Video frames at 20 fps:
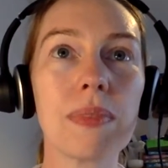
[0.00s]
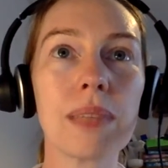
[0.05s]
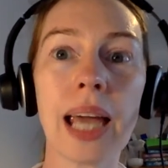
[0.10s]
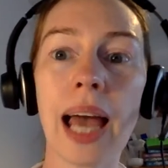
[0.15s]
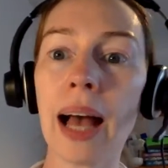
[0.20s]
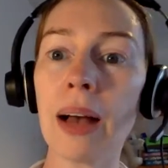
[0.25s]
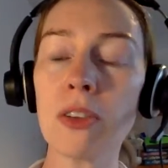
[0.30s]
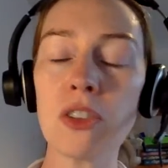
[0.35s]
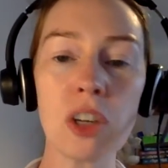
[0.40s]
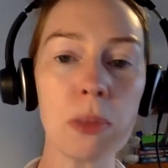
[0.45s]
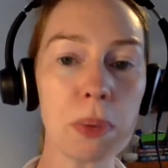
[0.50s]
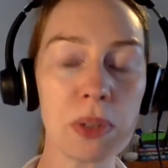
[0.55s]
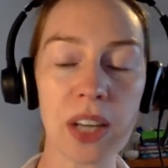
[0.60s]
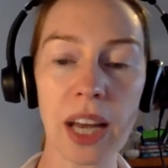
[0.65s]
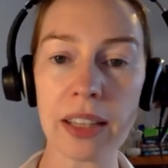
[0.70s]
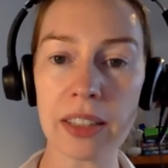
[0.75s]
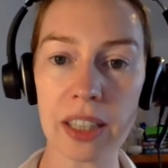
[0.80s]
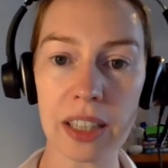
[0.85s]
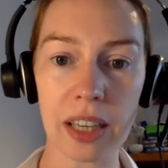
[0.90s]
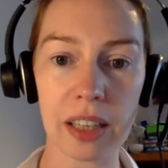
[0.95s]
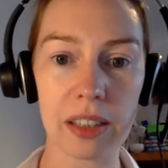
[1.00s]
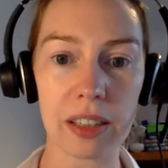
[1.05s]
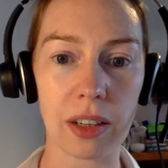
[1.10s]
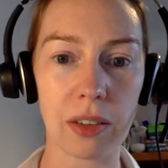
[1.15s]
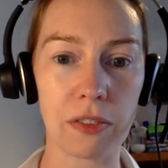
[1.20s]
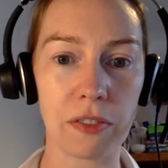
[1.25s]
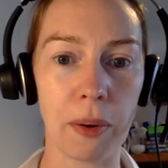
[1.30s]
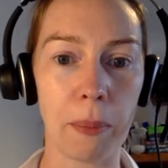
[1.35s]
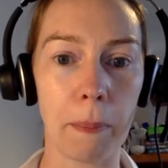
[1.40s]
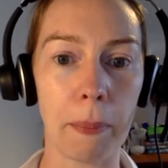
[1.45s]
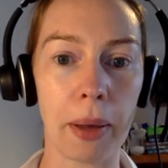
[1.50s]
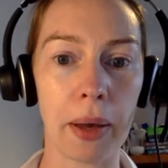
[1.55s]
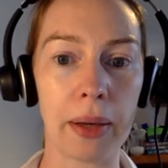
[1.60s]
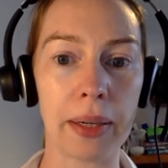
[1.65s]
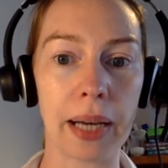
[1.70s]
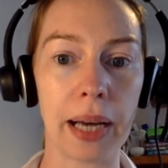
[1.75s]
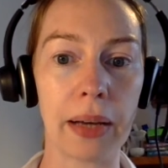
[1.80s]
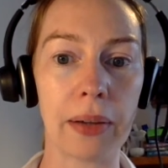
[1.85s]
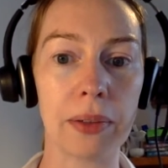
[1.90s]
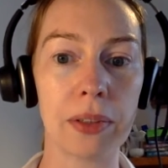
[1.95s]
how she protected herself from
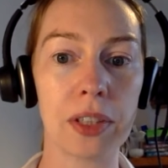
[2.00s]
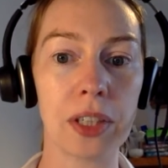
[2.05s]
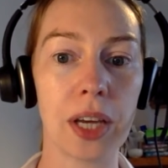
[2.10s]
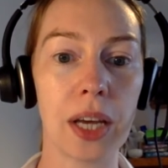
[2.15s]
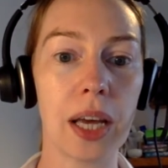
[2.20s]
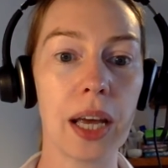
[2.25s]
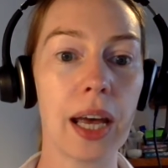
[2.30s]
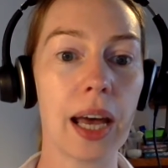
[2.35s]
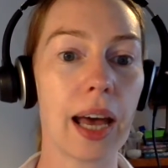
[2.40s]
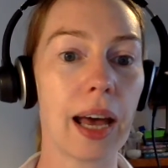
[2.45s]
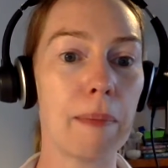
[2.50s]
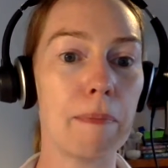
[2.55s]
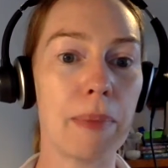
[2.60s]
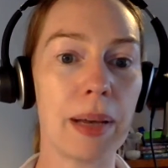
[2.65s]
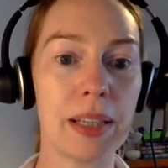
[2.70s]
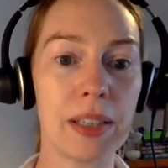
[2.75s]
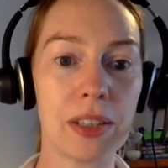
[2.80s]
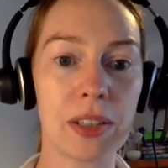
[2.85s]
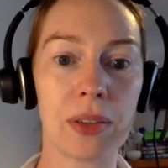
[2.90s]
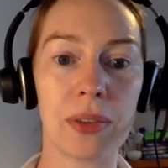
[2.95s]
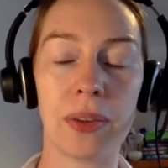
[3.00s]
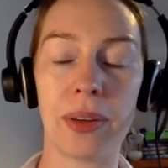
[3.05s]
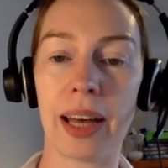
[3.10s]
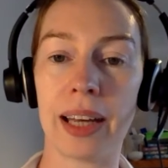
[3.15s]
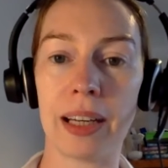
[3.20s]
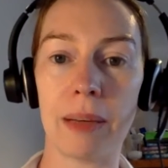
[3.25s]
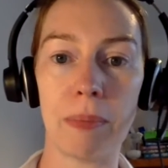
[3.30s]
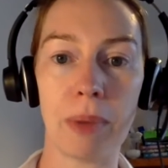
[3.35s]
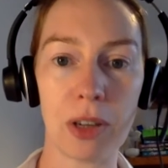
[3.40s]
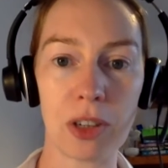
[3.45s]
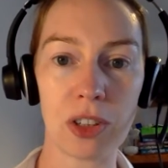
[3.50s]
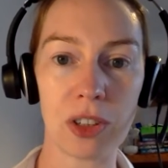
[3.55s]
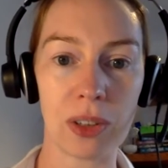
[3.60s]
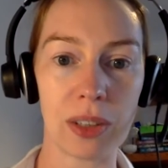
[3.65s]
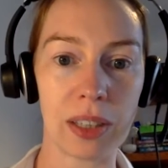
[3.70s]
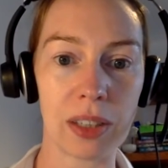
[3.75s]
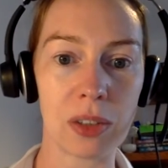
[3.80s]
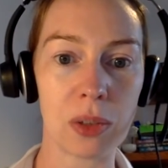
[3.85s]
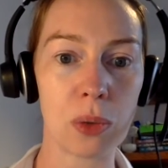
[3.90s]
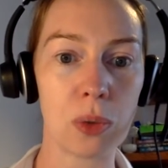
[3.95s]
burnout and mental and
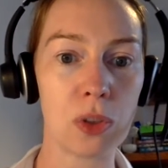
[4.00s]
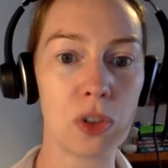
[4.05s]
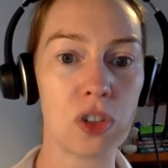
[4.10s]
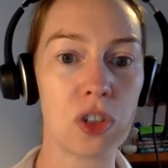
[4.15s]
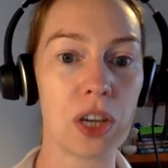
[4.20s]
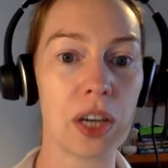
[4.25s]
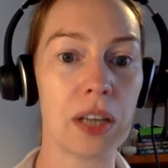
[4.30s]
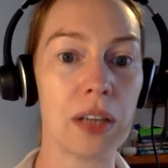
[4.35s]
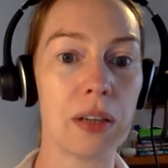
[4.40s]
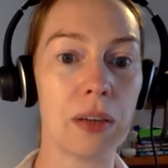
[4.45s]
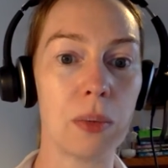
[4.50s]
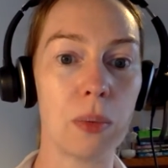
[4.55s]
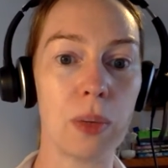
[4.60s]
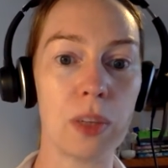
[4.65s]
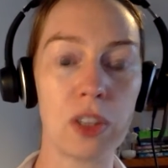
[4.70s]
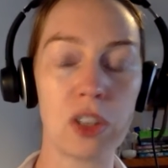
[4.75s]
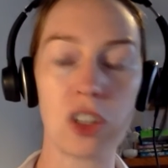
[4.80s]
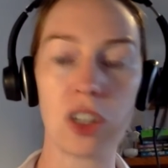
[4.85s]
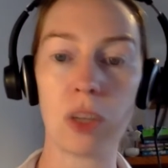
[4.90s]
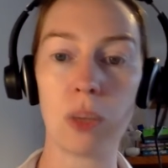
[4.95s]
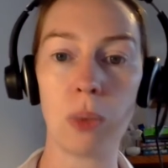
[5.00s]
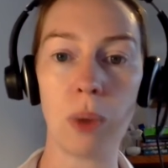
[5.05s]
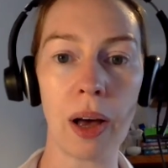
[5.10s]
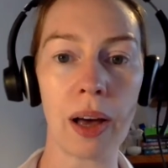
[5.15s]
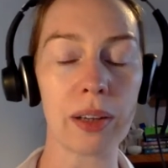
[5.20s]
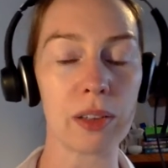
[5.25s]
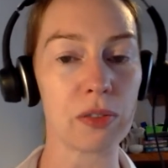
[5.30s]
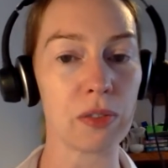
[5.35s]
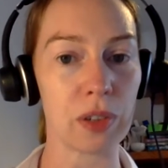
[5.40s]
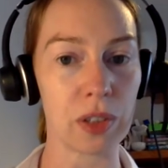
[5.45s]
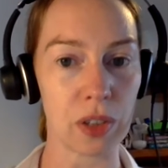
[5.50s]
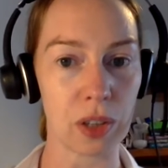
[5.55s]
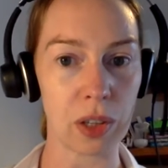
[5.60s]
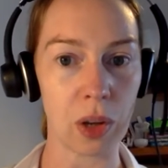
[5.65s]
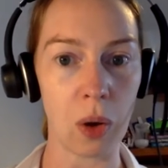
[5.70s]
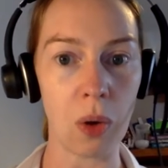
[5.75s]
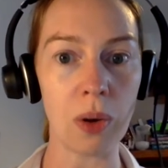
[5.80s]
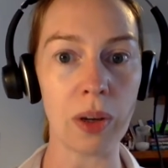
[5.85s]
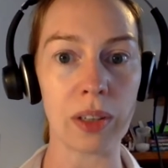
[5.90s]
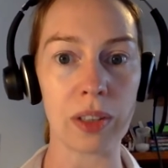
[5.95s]
emotional exhaustion when she worked for as
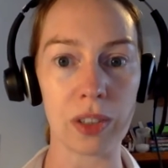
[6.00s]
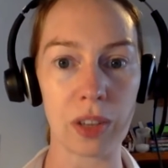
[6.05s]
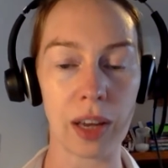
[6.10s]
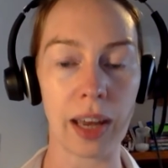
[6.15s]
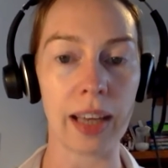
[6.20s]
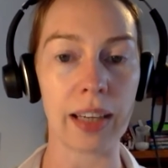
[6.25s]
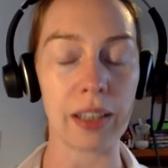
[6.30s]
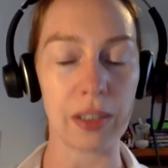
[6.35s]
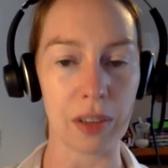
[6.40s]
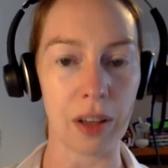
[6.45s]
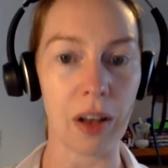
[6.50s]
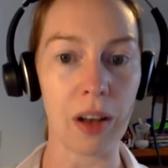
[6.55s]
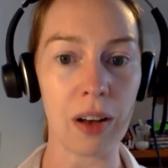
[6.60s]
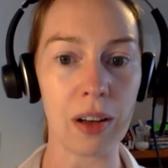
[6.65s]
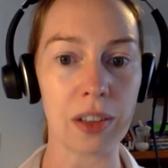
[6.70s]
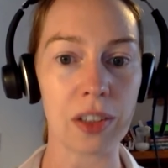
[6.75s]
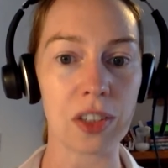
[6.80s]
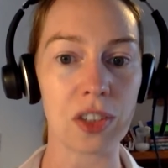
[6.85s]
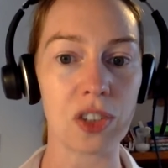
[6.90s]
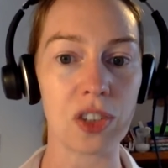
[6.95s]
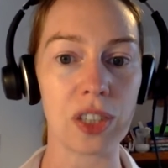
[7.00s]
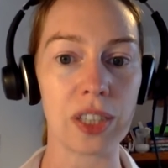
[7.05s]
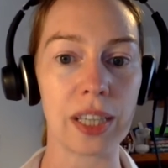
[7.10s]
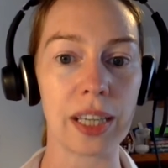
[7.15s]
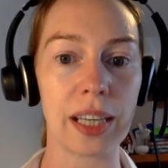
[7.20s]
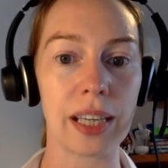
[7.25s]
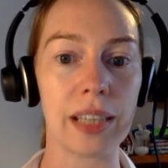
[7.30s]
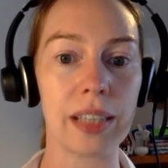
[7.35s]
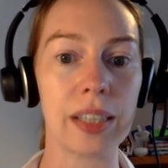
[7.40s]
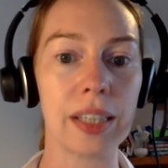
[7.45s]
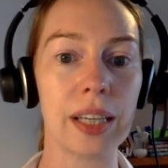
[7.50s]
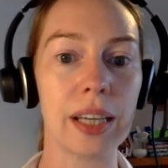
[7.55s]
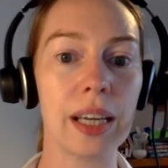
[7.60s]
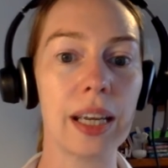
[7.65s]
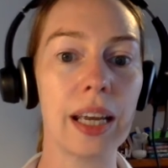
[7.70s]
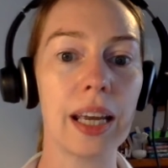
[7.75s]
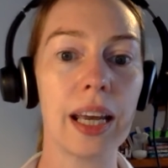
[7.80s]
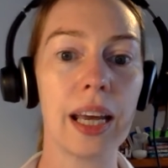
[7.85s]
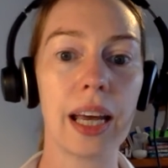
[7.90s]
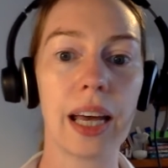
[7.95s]
long as and as hard as she did.
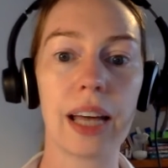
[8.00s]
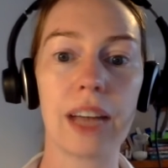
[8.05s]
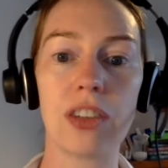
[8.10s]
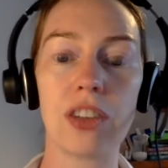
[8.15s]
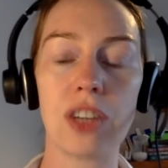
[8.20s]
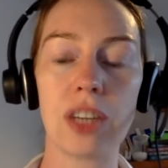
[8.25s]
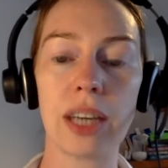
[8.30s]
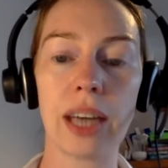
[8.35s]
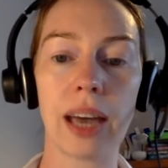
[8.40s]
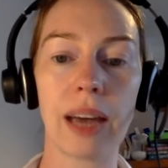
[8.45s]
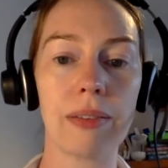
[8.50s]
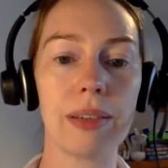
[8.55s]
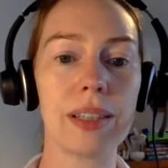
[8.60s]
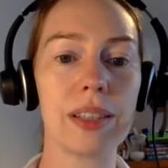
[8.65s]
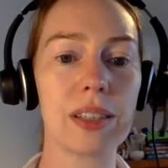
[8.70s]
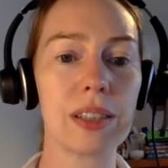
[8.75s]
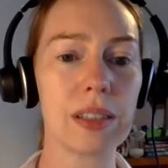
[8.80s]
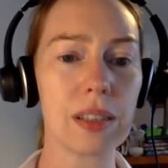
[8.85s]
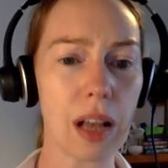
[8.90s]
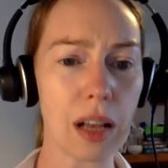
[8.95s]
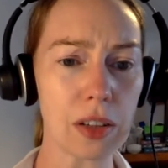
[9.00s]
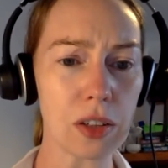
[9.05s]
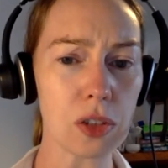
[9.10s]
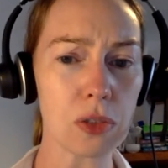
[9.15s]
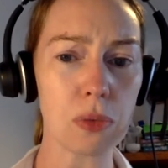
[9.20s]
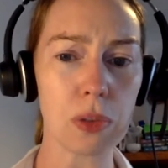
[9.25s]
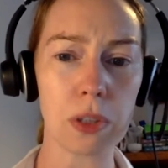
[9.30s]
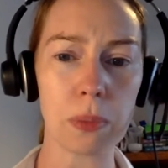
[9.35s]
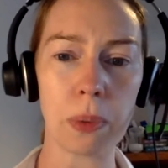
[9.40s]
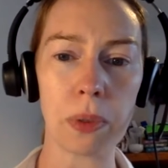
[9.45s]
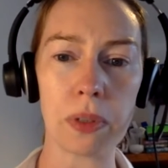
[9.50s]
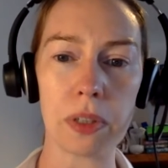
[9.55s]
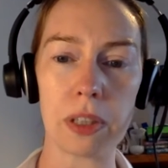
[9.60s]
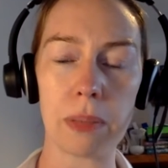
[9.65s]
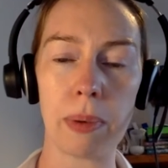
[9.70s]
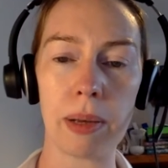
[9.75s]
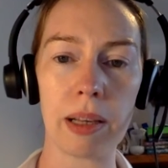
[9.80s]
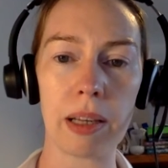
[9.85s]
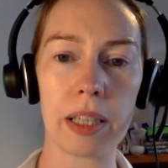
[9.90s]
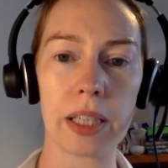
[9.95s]
And she carried such
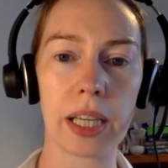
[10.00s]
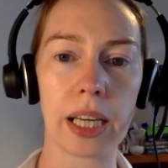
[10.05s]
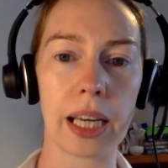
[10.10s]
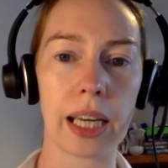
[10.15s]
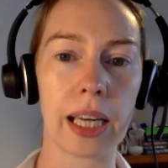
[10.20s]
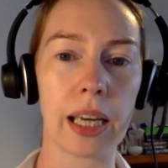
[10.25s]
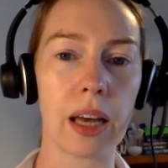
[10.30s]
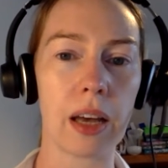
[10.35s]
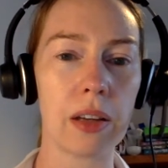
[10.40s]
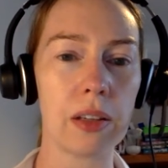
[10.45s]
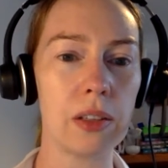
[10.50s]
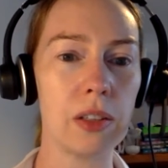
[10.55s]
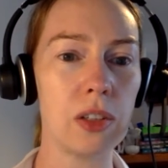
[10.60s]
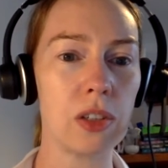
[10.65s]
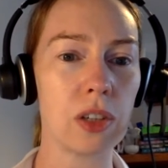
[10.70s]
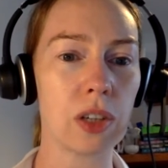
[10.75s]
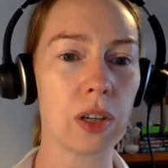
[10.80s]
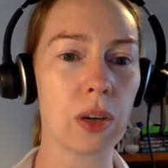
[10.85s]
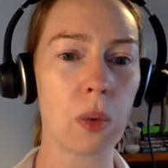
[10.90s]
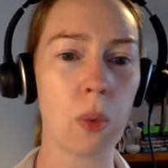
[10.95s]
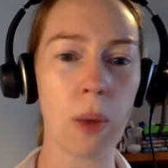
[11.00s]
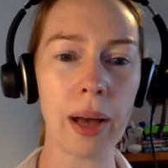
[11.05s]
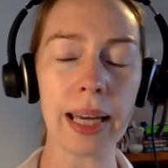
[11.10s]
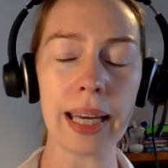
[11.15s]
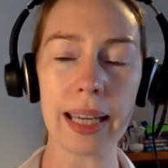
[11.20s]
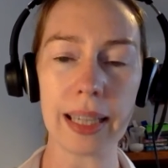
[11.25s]
responsibility under quite